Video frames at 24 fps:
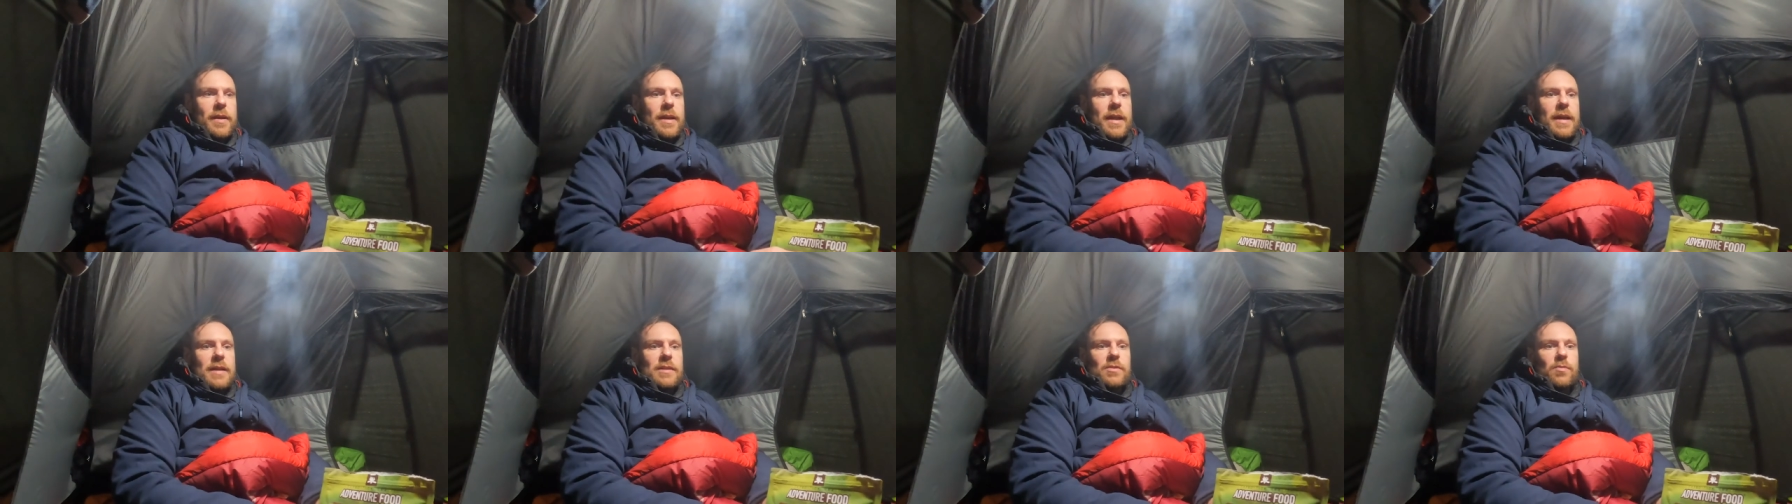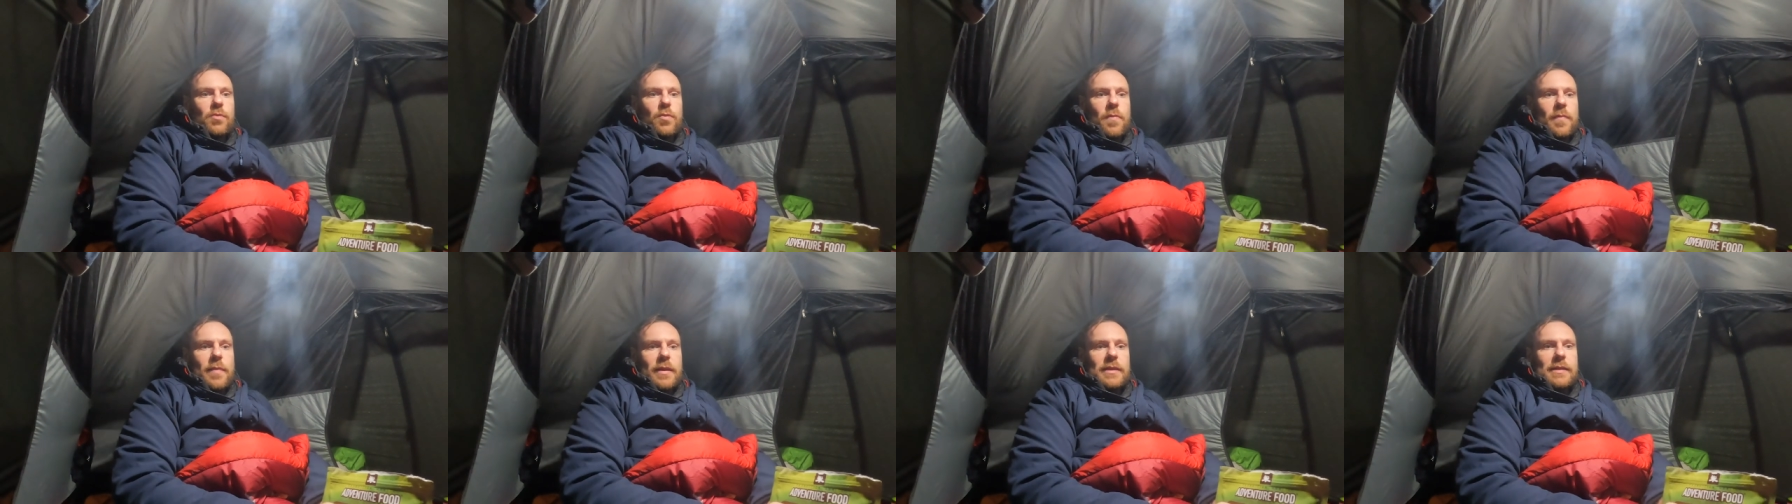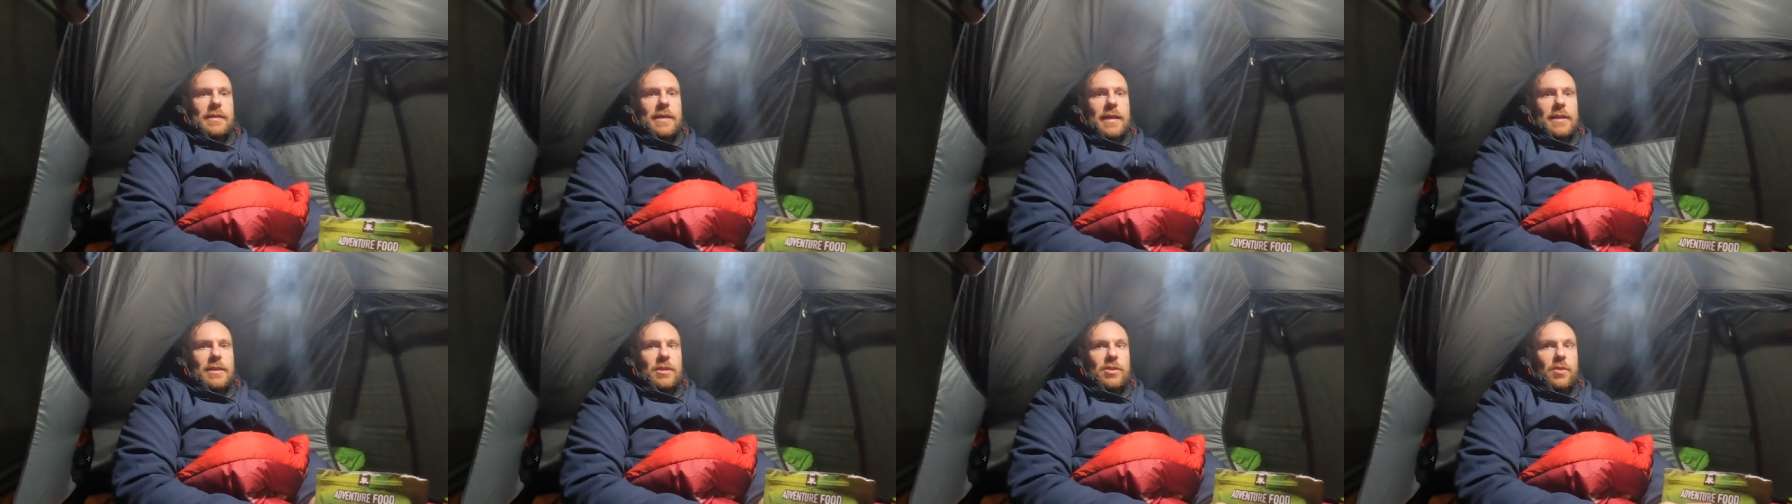in it as a one-man
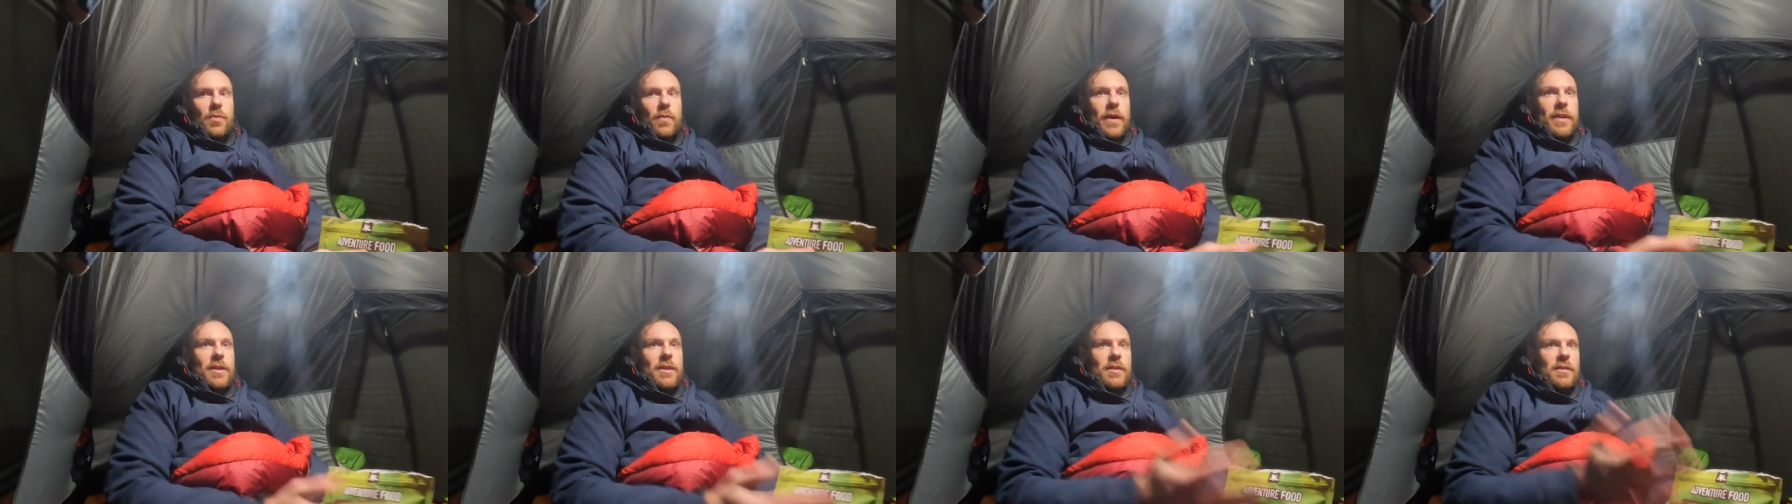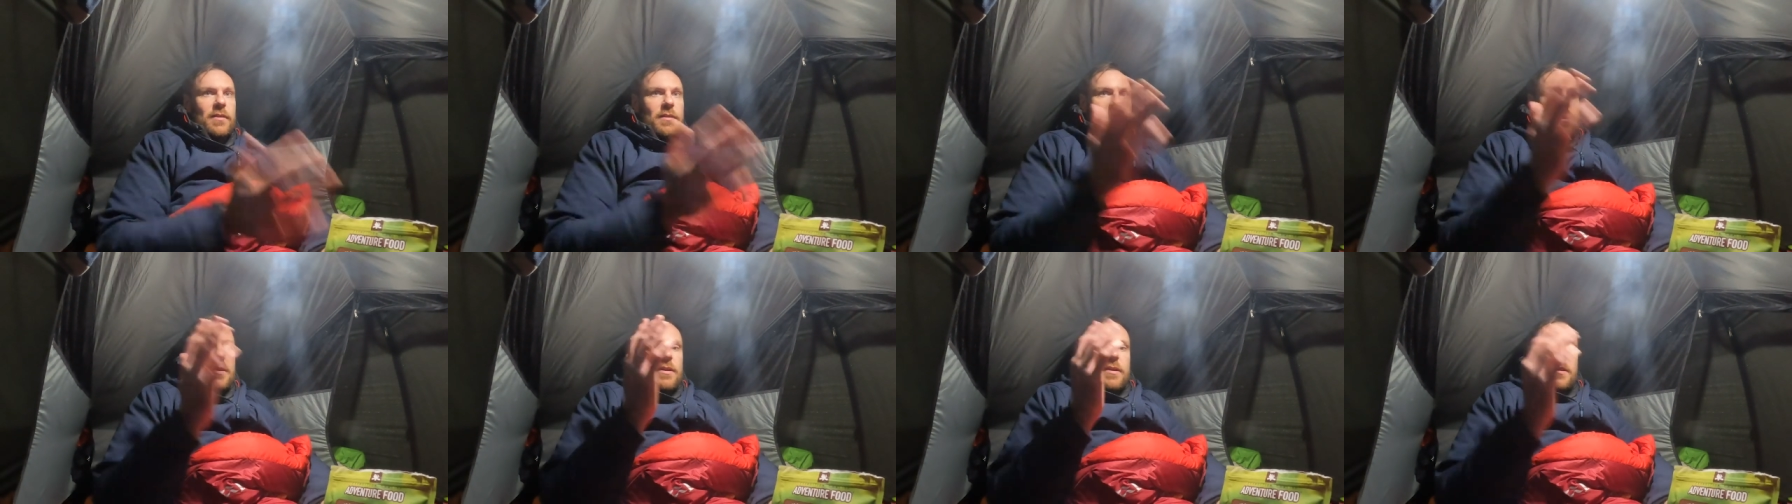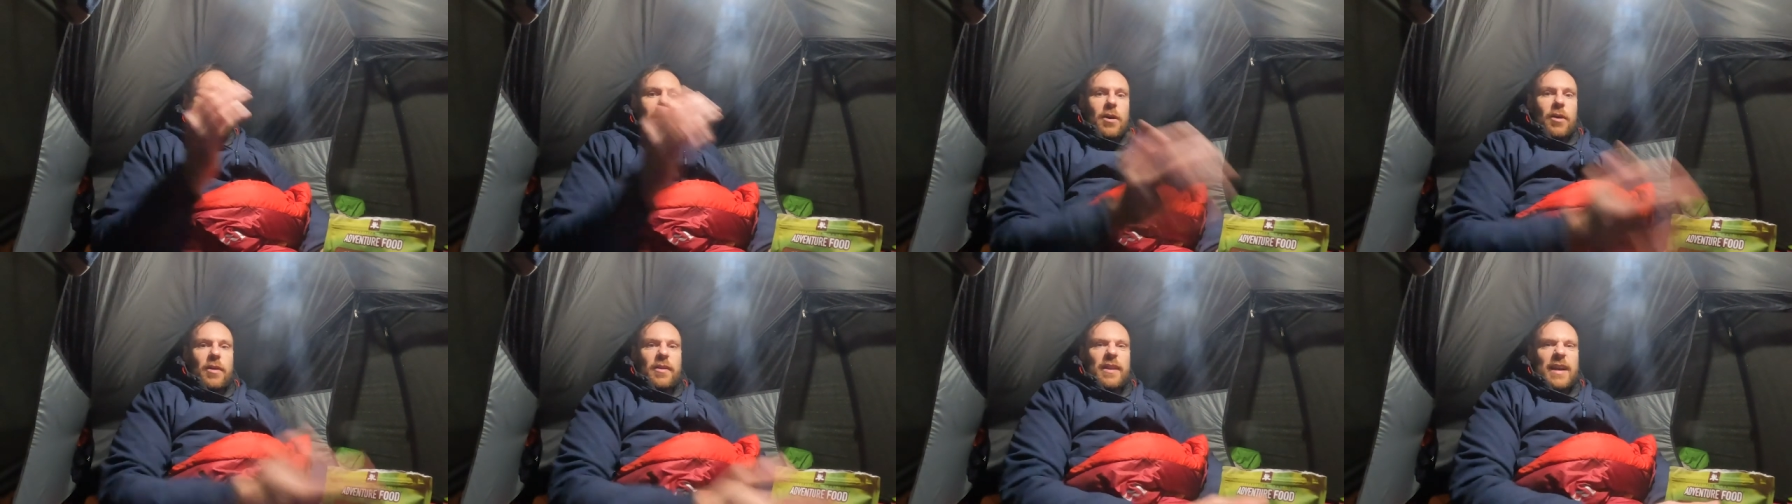tent so when
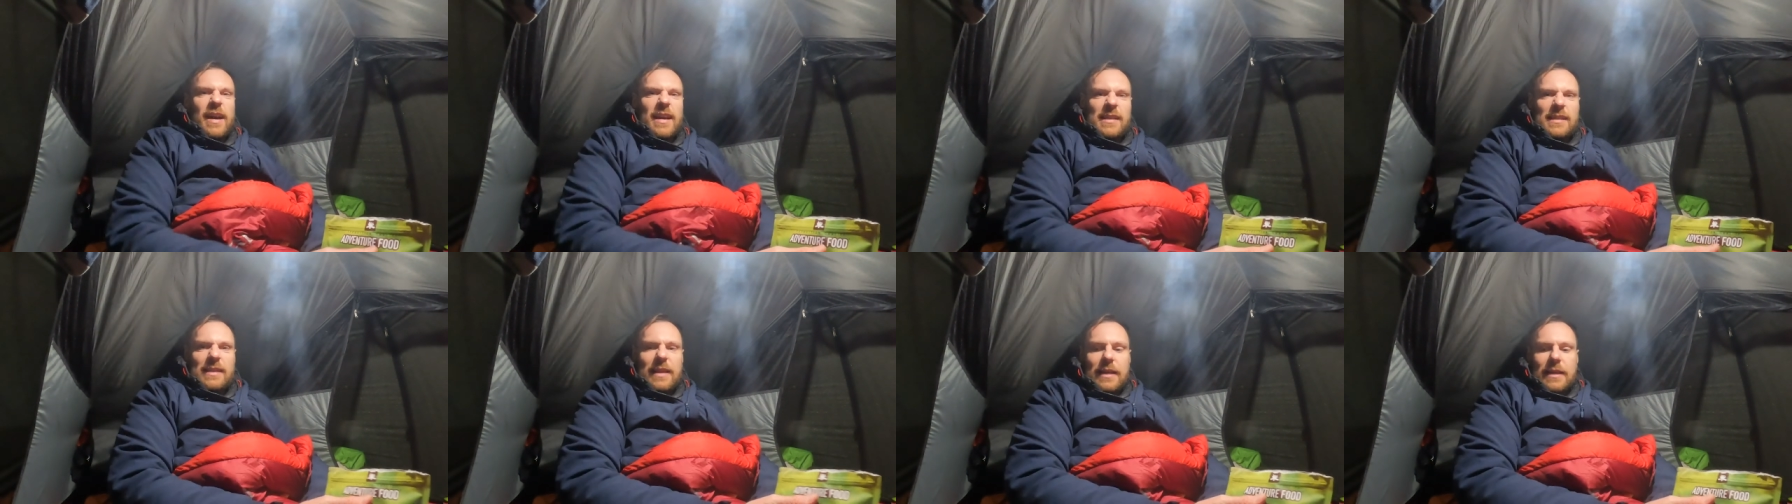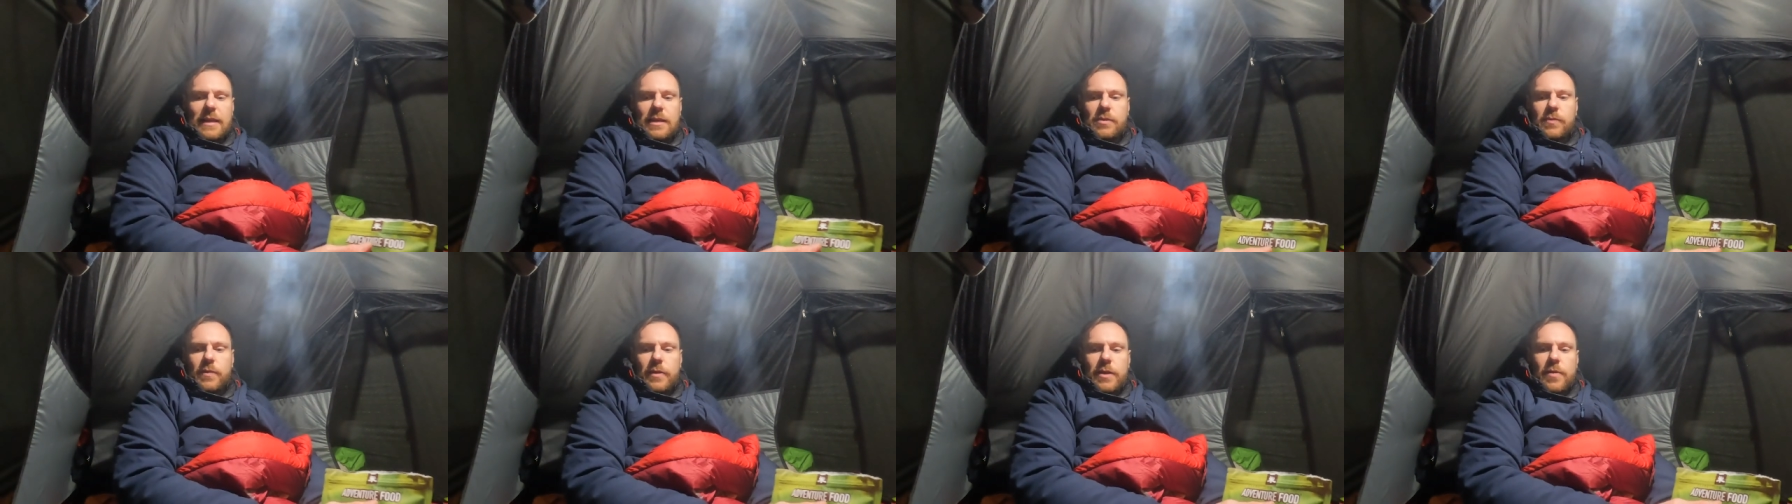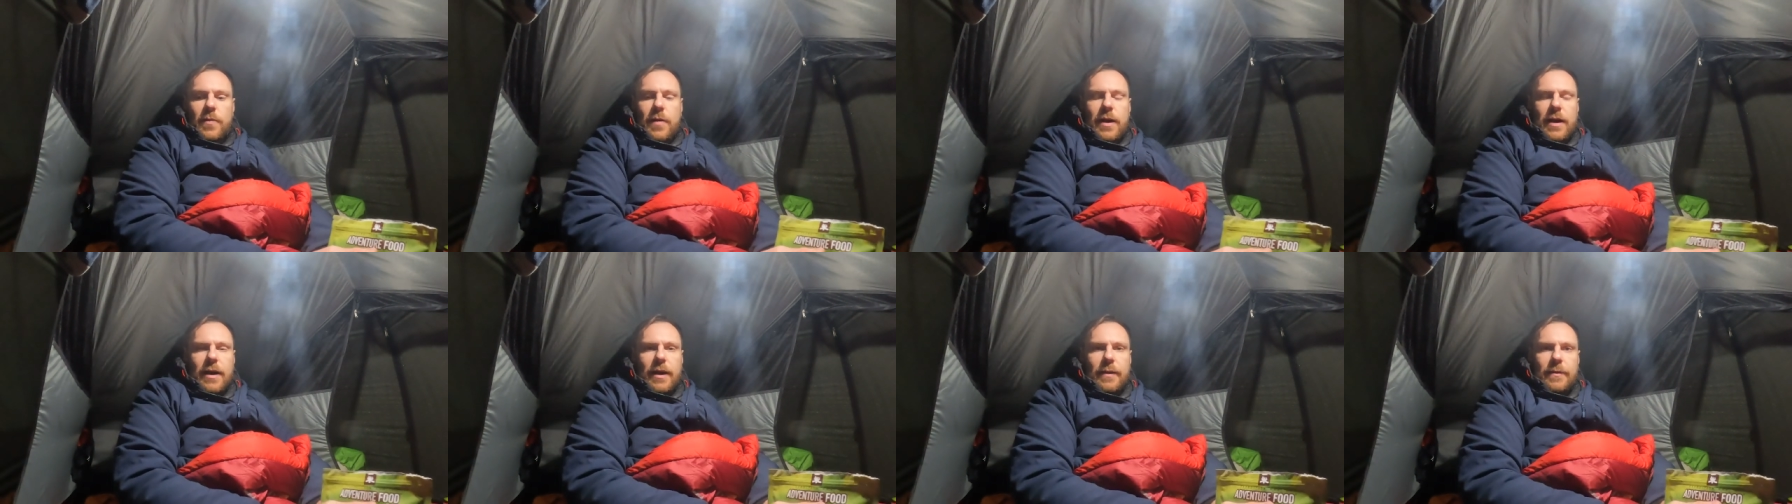on nights like this when
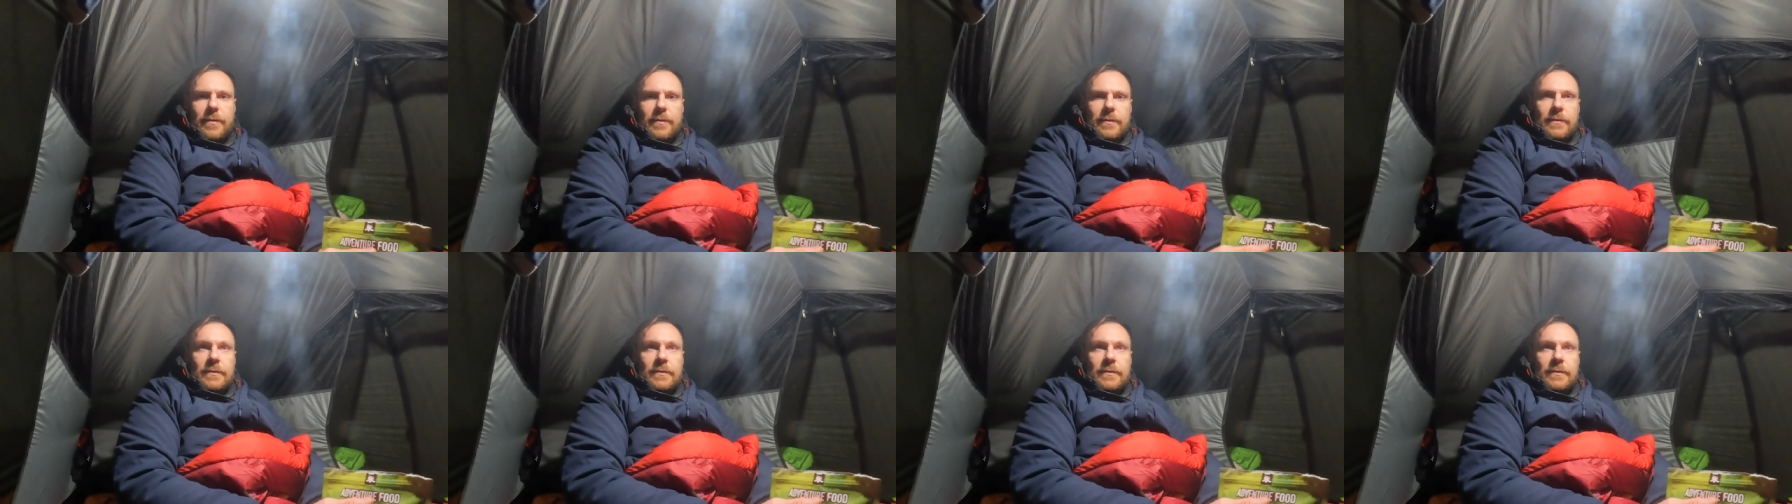you are